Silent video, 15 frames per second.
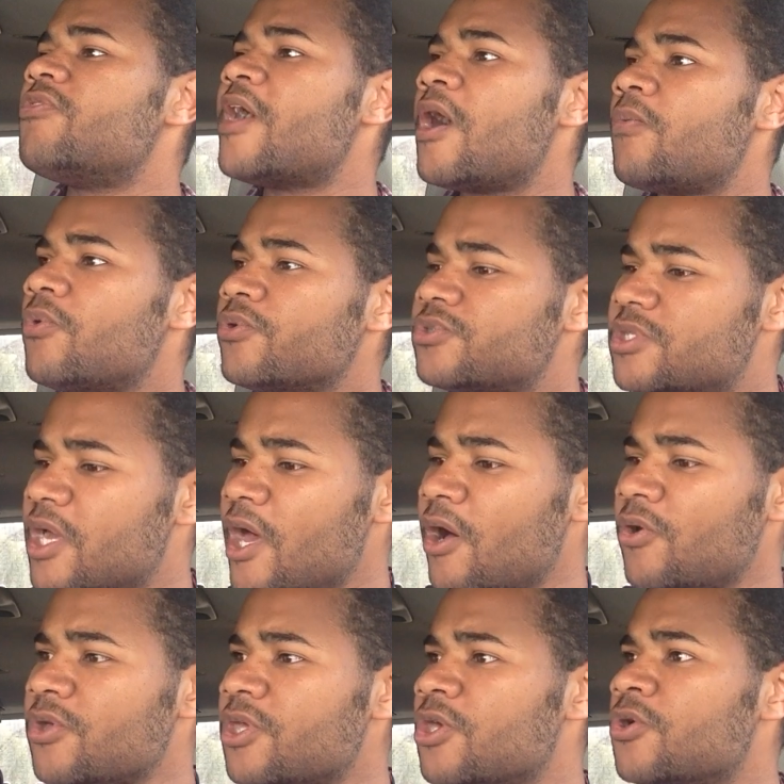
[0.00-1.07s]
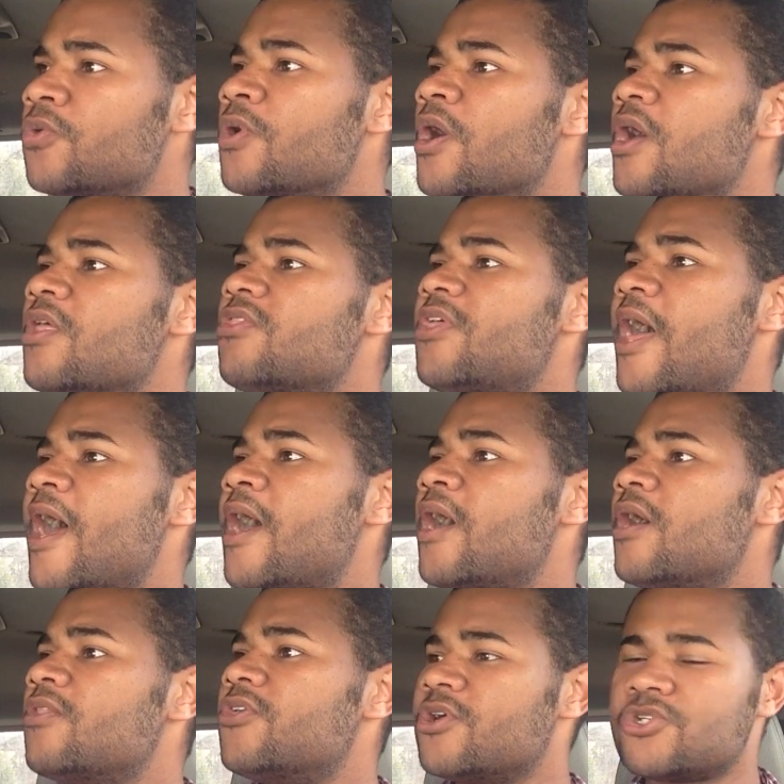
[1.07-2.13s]
that will tell you that
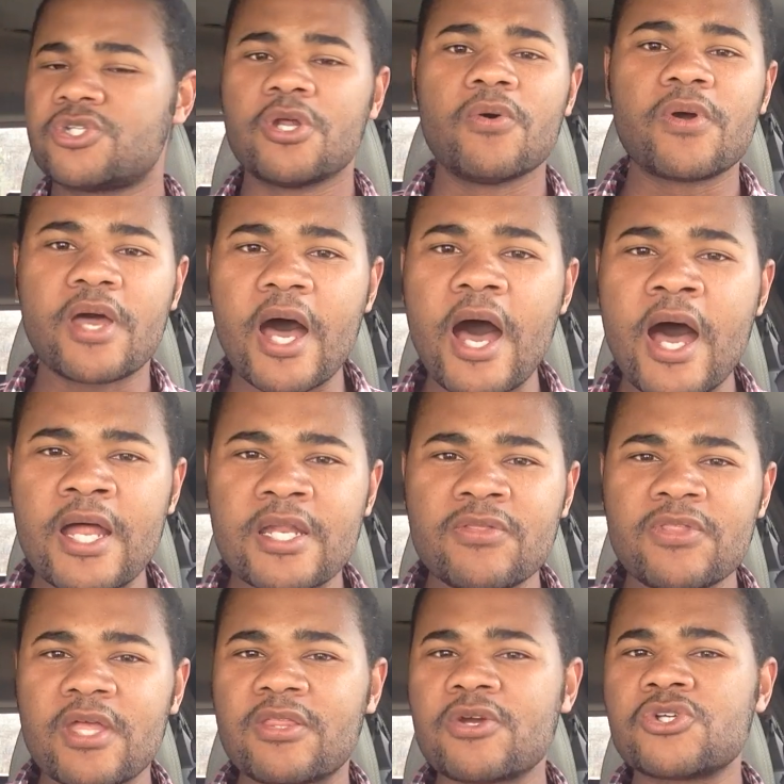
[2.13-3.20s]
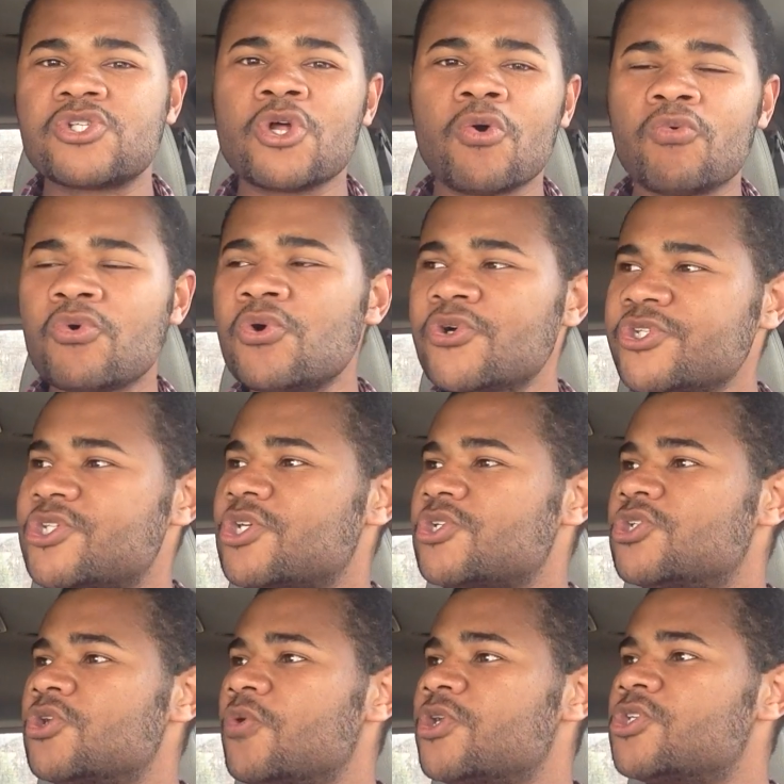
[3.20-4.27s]
there's no God and that there's no rules,
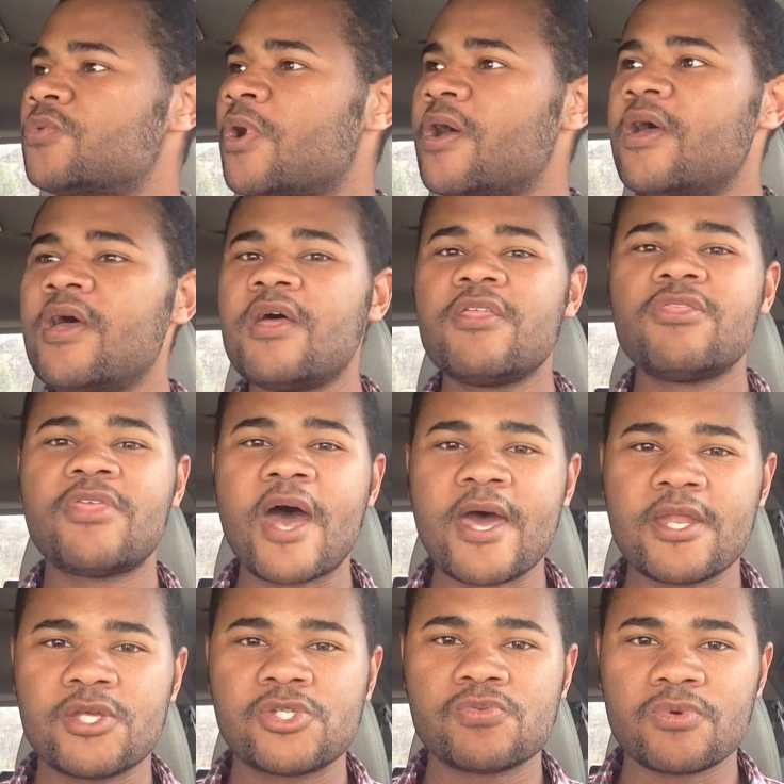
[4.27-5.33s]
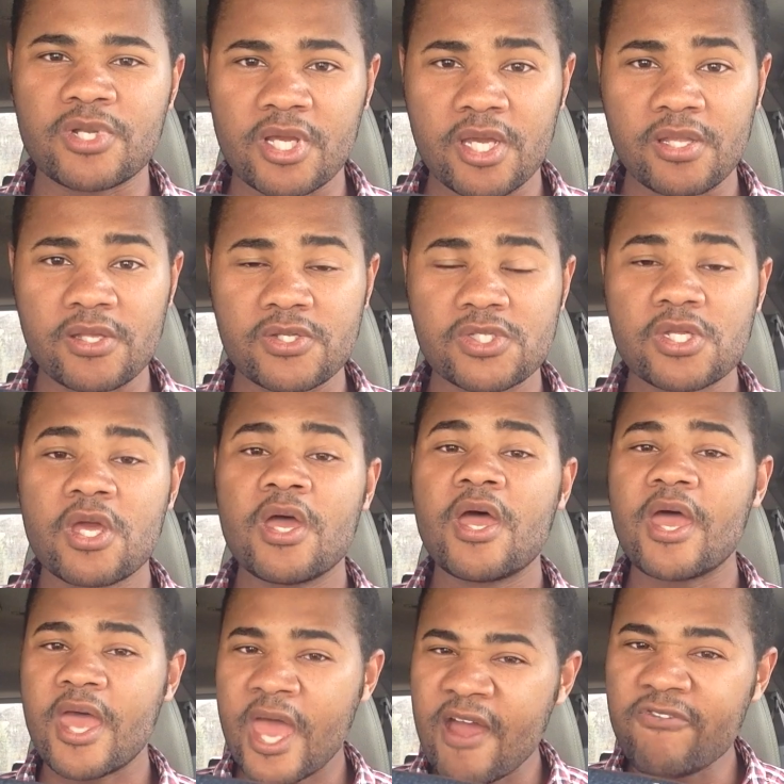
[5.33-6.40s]
just do what you want. That is ridiculous.
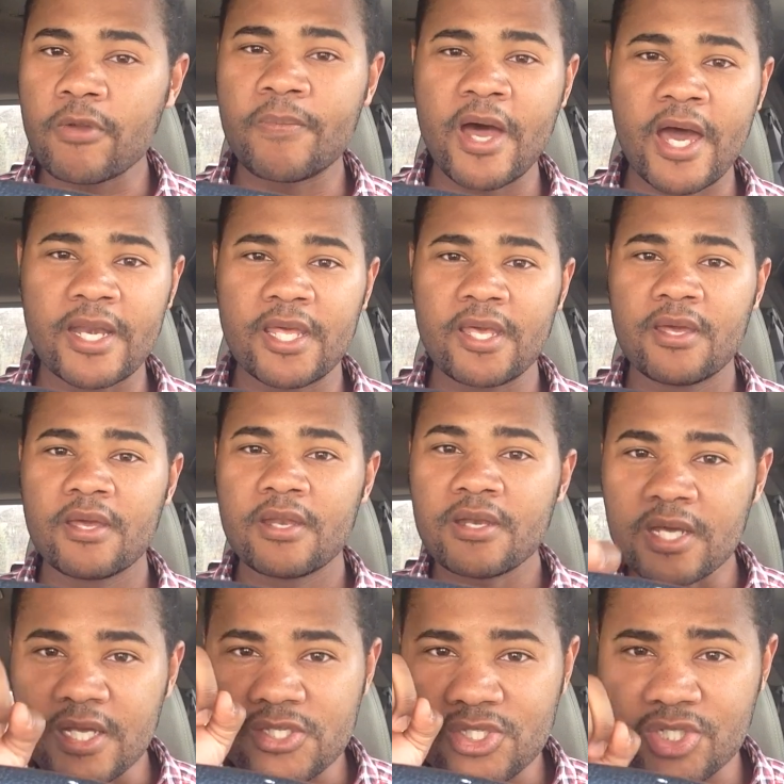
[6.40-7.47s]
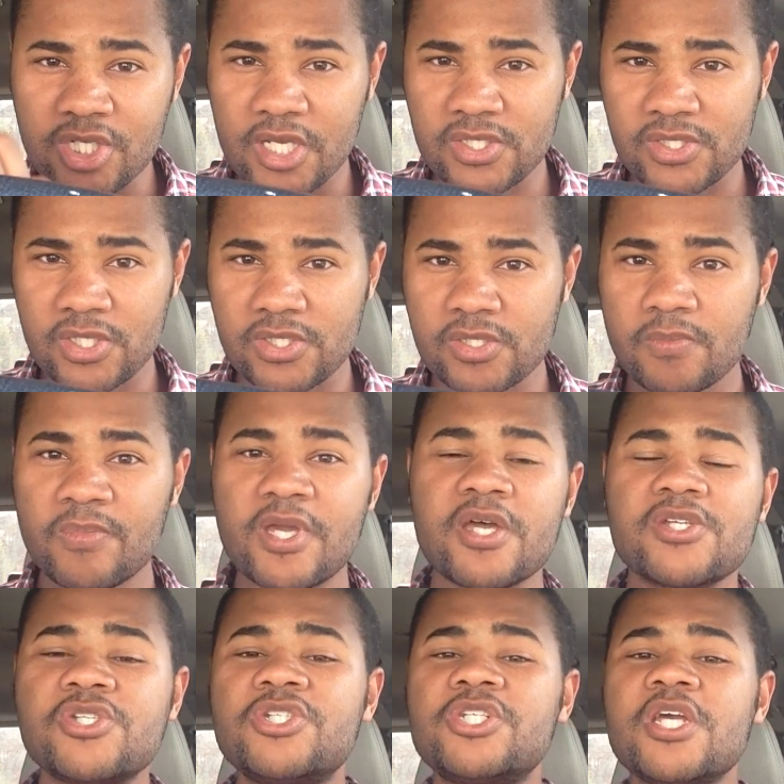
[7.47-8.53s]
Everybody needs Jesus,
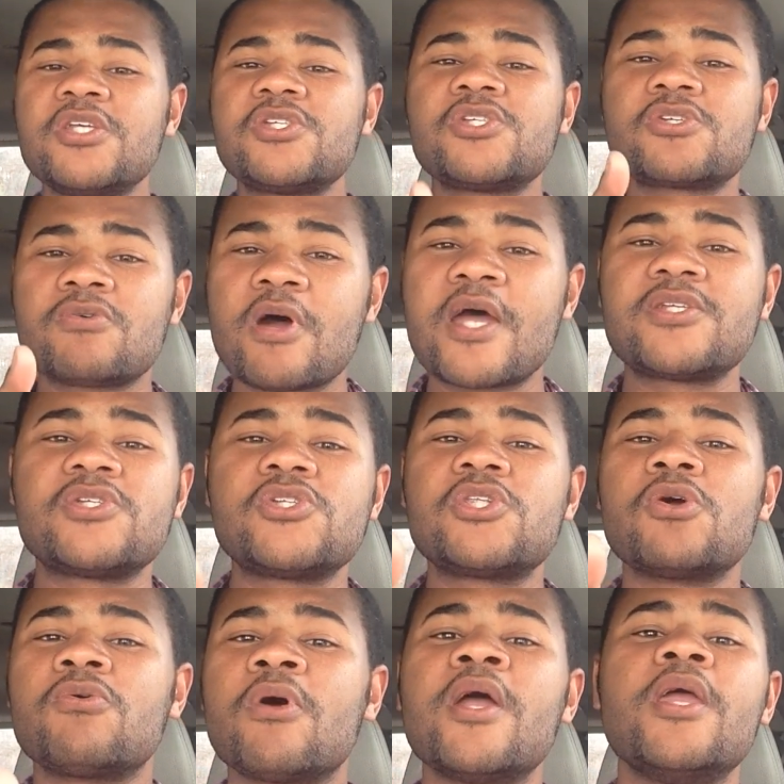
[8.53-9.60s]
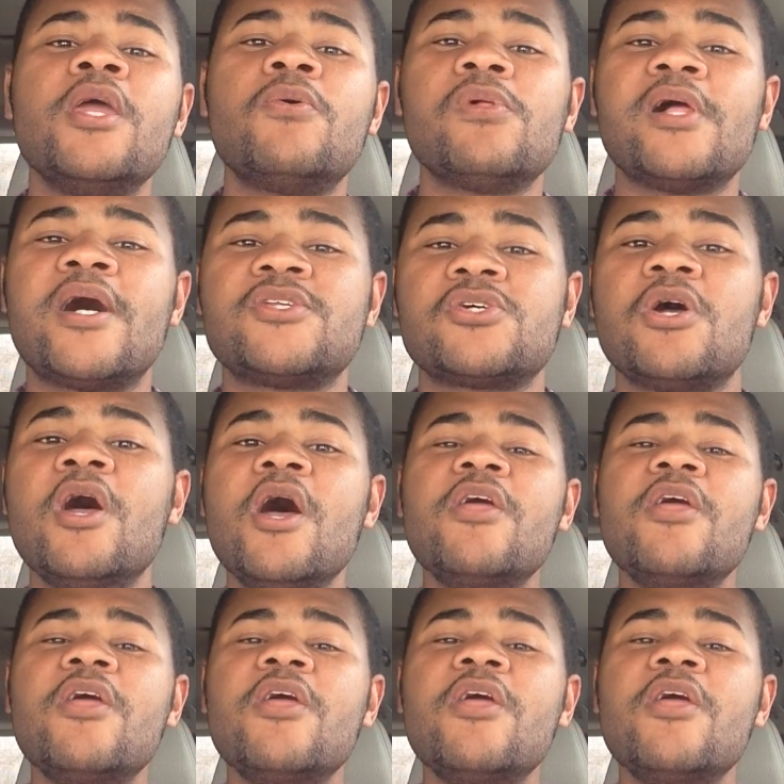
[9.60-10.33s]
because Jesus Christ is the great equalizer.